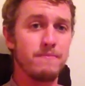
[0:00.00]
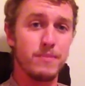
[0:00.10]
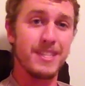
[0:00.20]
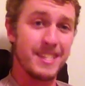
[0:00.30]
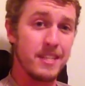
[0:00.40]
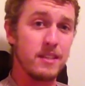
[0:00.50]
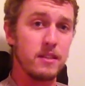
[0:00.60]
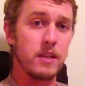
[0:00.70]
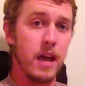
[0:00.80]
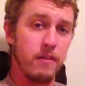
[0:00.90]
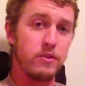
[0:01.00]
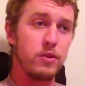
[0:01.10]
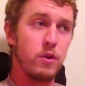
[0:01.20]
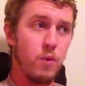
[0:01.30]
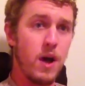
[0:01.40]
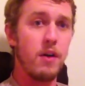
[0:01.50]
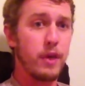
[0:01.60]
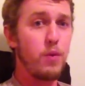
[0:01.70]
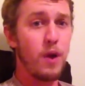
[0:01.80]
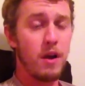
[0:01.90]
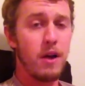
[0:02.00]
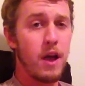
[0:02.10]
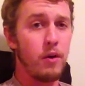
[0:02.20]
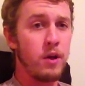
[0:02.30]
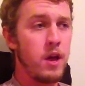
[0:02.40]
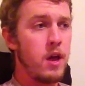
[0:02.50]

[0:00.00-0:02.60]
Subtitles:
but still, after a while, they wear out.